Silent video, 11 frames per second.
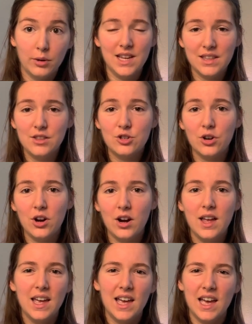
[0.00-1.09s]
take the jar
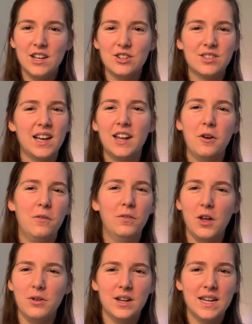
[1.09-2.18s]
and just kind of
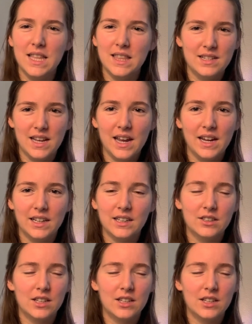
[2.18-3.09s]
float it in the tank.